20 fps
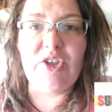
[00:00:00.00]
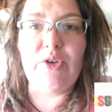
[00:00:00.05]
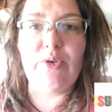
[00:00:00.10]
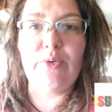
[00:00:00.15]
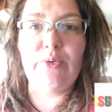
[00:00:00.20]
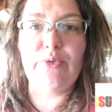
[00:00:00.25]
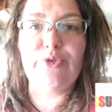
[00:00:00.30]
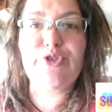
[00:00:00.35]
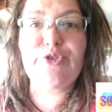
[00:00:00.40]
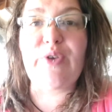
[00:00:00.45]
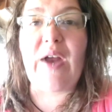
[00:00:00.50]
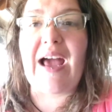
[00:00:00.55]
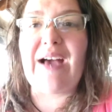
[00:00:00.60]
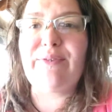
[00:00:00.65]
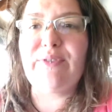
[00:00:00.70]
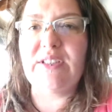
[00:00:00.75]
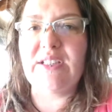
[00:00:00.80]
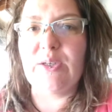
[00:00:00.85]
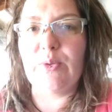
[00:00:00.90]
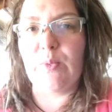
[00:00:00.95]
you
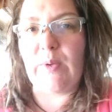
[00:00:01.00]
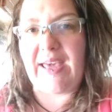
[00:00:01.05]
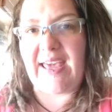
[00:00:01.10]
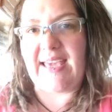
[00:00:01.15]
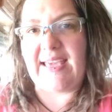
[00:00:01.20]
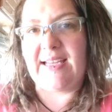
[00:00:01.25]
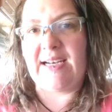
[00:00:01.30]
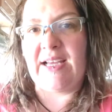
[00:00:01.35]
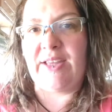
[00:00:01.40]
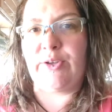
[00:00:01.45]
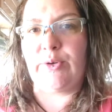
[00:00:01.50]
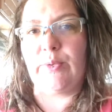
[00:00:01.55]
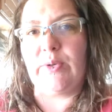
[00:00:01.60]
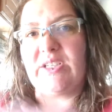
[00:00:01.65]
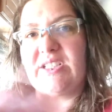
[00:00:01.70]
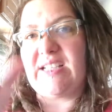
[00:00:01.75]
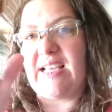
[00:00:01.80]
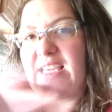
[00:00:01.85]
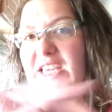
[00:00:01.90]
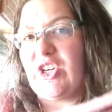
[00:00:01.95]
travel away in other
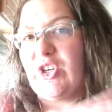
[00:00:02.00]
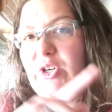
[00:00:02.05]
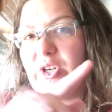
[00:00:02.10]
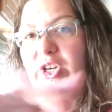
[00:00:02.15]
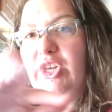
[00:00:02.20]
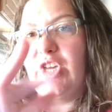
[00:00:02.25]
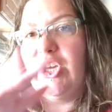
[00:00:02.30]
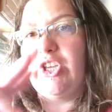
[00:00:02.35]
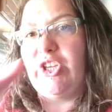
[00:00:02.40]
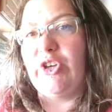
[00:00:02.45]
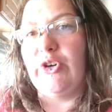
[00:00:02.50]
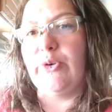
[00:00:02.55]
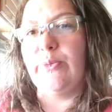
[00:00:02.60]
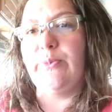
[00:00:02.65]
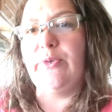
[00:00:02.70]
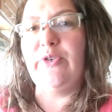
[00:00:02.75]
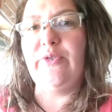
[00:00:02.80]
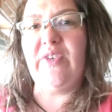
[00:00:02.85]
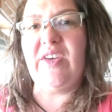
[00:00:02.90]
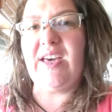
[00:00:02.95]
words like you're you're
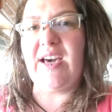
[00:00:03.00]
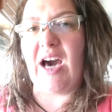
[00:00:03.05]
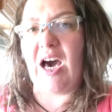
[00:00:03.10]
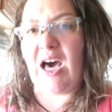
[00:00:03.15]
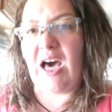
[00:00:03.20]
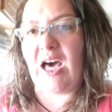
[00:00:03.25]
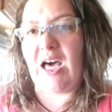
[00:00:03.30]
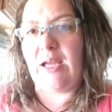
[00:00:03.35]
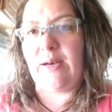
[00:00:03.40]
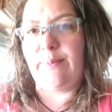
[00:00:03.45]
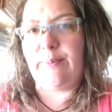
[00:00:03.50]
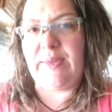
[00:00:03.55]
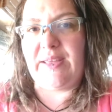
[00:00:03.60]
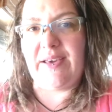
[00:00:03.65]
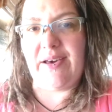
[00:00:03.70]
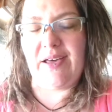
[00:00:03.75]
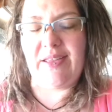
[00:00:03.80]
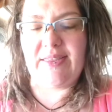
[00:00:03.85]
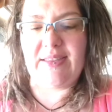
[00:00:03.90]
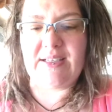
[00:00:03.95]
moving on
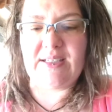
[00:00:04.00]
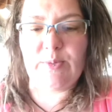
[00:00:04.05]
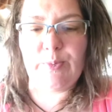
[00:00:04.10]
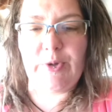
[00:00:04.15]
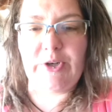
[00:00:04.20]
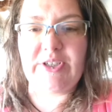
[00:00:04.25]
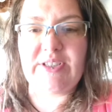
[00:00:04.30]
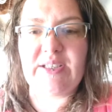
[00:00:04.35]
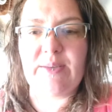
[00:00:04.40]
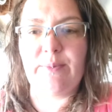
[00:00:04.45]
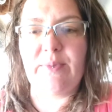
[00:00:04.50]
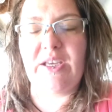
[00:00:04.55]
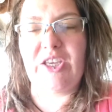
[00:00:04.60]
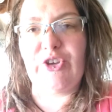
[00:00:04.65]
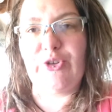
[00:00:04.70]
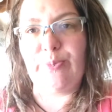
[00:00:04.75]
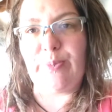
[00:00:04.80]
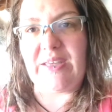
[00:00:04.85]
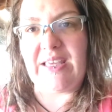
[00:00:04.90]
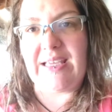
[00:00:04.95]
beyond this person
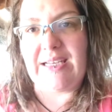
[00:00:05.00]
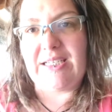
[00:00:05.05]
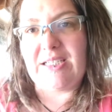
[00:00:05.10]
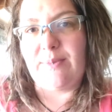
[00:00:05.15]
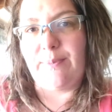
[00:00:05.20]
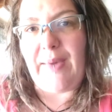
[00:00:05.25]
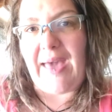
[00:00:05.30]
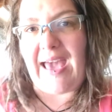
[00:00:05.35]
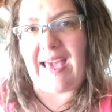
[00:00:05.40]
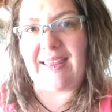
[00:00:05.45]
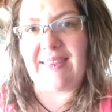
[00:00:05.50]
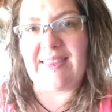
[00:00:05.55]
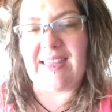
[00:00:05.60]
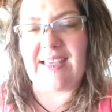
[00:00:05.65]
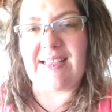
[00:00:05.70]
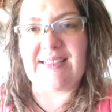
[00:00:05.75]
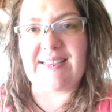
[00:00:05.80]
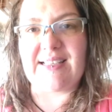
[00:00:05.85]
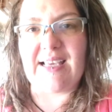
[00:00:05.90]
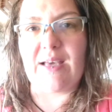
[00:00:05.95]
but you begin to pack
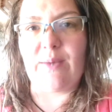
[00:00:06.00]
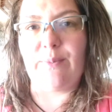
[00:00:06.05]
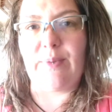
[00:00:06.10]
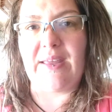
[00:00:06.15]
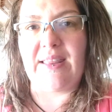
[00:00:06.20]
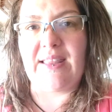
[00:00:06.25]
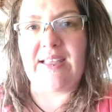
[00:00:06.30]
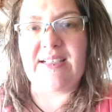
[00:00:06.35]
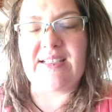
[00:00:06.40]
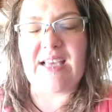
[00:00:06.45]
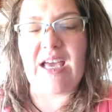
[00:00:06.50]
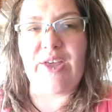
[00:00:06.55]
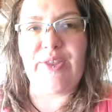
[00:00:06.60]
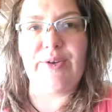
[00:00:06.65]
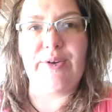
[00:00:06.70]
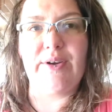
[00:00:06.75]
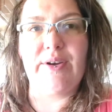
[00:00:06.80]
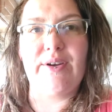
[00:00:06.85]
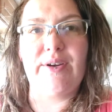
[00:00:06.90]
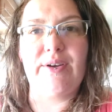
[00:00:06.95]
things up and this
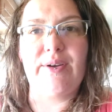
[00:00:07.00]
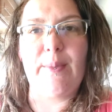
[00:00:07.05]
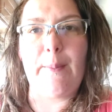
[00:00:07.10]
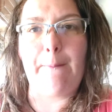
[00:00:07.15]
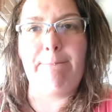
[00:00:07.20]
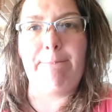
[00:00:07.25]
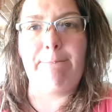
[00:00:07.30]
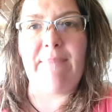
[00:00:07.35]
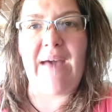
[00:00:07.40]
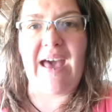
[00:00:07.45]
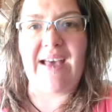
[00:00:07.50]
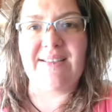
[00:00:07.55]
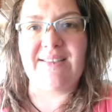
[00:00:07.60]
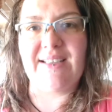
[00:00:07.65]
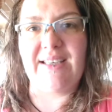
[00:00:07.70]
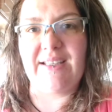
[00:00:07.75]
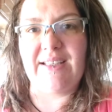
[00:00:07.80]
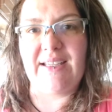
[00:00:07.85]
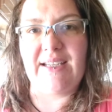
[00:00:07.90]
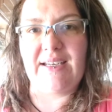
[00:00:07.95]
other
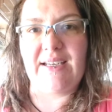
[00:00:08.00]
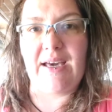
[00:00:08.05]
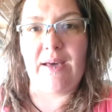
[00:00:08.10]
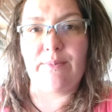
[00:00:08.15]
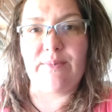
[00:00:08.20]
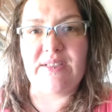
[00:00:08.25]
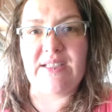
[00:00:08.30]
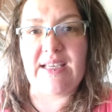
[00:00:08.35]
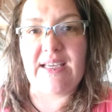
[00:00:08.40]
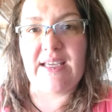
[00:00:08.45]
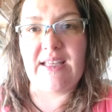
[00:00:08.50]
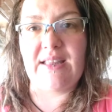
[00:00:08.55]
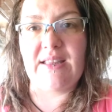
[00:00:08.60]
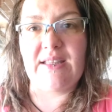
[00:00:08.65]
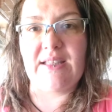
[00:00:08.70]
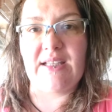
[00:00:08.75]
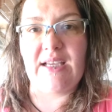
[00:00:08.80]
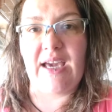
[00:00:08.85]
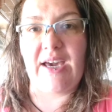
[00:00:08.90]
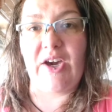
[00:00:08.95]
masculine comes
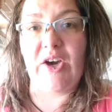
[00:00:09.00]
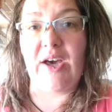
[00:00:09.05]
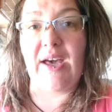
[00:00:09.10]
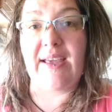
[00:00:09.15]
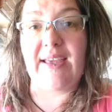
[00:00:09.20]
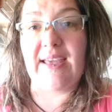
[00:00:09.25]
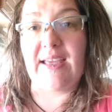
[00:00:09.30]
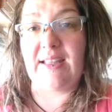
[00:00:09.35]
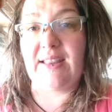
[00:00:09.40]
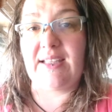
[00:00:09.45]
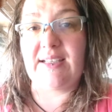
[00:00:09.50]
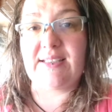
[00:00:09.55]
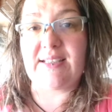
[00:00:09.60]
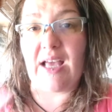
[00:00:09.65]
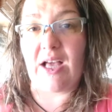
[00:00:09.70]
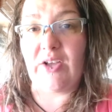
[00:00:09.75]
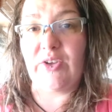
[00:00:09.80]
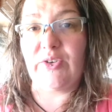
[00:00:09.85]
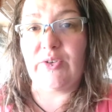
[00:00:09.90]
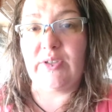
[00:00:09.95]
in it, again this
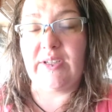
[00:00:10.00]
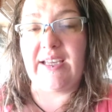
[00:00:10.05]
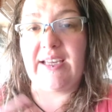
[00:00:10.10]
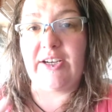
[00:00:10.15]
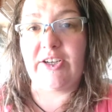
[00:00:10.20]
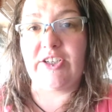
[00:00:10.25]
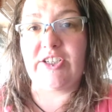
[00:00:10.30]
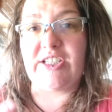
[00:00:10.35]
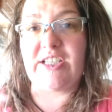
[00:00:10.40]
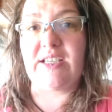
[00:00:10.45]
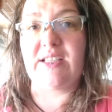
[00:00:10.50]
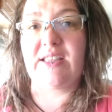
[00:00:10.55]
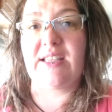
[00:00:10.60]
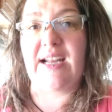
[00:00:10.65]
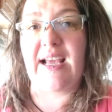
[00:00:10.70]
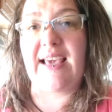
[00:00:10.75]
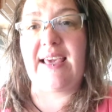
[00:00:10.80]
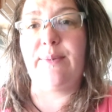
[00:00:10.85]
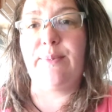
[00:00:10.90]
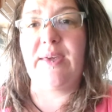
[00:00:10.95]
uncle energy that
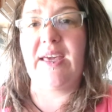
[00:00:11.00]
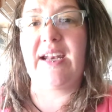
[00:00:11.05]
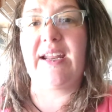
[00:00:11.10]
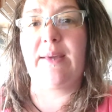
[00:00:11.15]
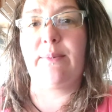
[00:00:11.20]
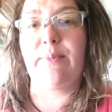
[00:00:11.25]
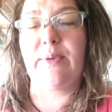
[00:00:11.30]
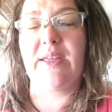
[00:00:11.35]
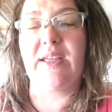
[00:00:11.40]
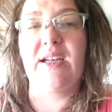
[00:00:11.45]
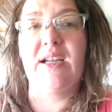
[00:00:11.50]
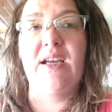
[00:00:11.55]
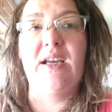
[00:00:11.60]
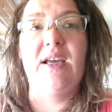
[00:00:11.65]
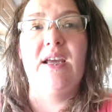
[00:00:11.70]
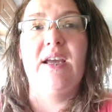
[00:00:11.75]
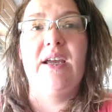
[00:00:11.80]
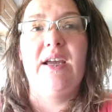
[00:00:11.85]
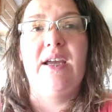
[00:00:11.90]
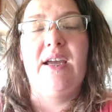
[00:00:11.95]
i keep getting but
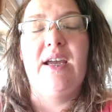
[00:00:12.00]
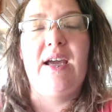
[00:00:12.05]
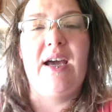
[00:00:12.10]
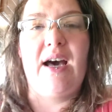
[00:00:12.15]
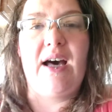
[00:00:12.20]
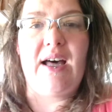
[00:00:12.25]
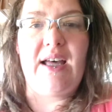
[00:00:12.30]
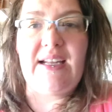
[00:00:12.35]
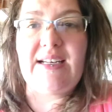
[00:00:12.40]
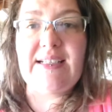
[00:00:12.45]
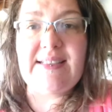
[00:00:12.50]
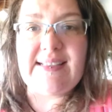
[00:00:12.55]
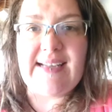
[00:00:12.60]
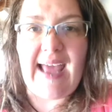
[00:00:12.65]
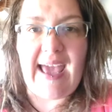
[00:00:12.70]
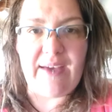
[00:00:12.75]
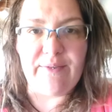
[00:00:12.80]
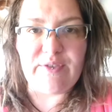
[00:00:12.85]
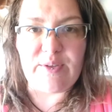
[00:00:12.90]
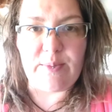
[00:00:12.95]
uh, it doesn't
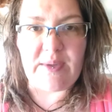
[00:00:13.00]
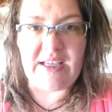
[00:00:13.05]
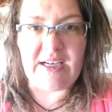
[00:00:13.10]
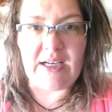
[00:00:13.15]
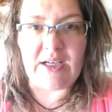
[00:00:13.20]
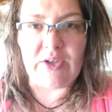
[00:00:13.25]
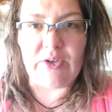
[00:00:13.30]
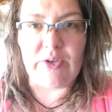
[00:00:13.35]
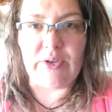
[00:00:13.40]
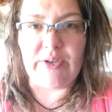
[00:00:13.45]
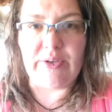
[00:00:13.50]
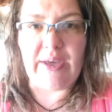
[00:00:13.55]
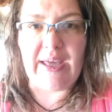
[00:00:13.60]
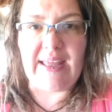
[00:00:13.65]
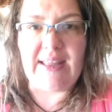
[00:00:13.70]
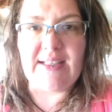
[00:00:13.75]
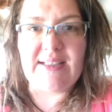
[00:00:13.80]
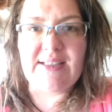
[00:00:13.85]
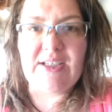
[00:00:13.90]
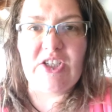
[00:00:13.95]
have to be an uncle
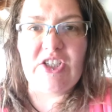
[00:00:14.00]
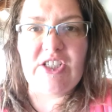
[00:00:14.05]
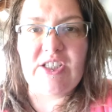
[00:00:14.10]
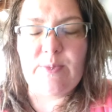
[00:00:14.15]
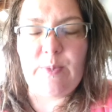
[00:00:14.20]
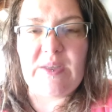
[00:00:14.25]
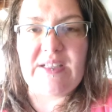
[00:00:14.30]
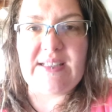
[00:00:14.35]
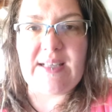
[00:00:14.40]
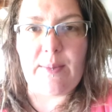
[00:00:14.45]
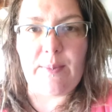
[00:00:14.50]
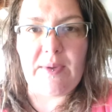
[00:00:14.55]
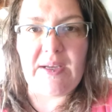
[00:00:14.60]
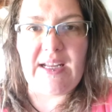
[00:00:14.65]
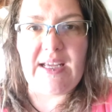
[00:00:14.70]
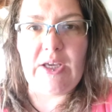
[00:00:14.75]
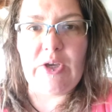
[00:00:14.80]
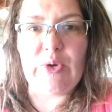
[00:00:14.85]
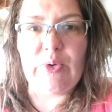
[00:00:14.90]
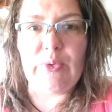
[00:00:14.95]
okay this could just be
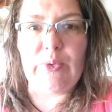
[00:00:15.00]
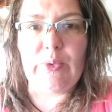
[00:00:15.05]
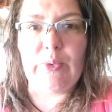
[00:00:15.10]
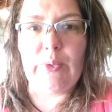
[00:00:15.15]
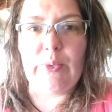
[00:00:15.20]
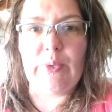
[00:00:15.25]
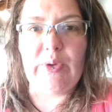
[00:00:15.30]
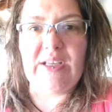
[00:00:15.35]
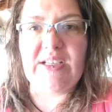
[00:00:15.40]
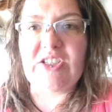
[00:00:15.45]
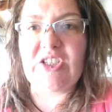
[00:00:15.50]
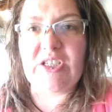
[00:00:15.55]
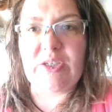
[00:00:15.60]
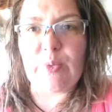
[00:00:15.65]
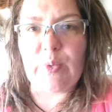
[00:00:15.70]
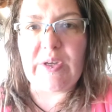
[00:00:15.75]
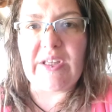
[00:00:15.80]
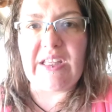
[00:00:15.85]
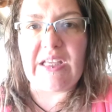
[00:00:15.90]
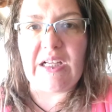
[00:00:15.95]
somebody who is
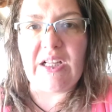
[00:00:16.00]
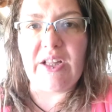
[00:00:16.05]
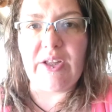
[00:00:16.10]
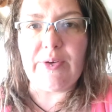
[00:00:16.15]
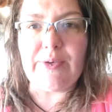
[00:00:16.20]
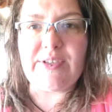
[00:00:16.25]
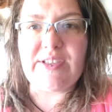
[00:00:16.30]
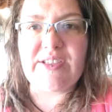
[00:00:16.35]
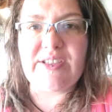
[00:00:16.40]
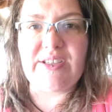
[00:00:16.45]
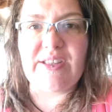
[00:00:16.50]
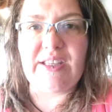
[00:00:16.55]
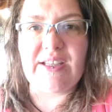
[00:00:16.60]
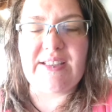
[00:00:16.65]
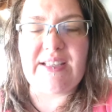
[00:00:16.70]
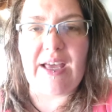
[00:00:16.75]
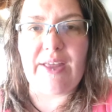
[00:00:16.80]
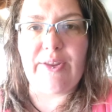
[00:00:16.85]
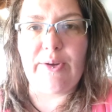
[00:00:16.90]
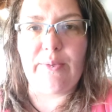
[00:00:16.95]
just really close to
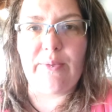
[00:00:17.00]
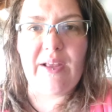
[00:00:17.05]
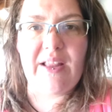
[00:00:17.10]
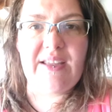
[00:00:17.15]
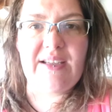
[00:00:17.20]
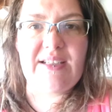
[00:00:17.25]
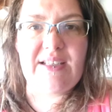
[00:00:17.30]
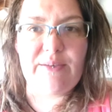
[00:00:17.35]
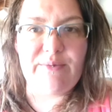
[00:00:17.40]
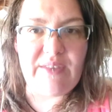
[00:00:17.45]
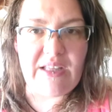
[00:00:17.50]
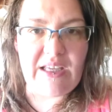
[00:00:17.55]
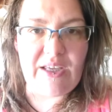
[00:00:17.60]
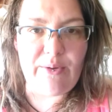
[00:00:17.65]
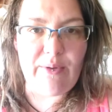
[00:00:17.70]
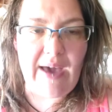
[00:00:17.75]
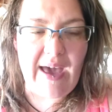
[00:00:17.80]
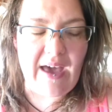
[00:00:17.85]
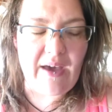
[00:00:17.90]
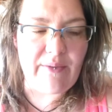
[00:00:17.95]
this other relative that
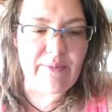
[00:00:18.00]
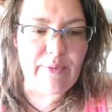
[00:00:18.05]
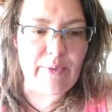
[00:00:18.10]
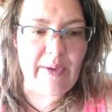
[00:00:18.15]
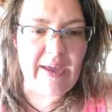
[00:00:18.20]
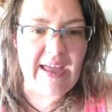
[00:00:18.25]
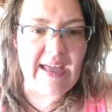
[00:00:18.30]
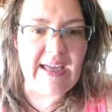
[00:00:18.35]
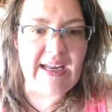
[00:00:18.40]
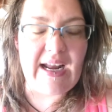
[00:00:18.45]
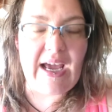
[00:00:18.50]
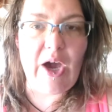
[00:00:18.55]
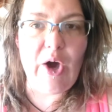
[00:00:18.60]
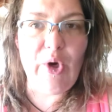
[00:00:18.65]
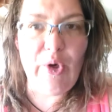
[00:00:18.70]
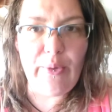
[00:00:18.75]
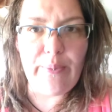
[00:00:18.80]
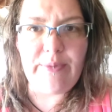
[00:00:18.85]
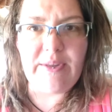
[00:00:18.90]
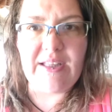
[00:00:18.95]
you have okay and i
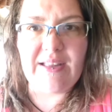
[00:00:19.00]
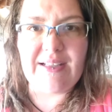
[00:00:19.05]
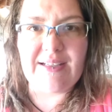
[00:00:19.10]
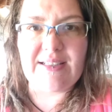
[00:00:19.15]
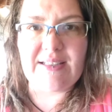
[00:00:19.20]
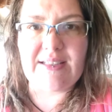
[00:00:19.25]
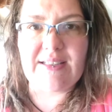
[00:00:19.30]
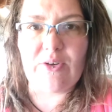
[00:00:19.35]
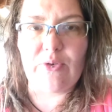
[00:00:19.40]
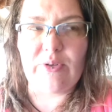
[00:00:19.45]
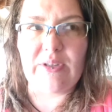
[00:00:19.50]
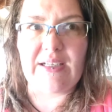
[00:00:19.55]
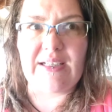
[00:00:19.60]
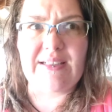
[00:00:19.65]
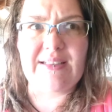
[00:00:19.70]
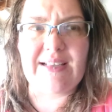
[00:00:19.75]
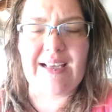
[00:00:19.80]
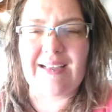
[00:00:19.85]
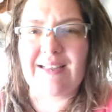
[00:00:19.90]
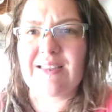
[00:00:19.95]
hope that this is holding
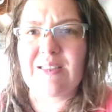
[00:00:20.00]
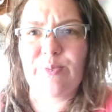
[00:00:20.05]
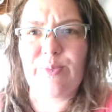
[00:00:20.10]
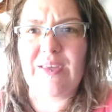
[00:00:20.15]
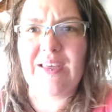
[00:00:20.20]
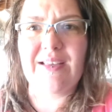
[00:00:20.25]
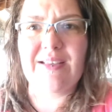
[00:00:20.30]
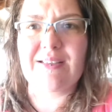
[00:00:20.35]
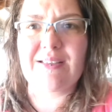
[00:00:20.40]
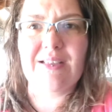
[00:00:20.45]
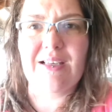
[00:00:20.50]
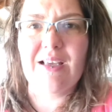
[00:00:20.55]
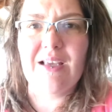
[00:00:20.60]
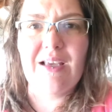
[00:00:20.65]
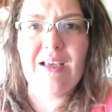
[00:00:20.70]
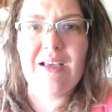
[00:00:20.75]
sense because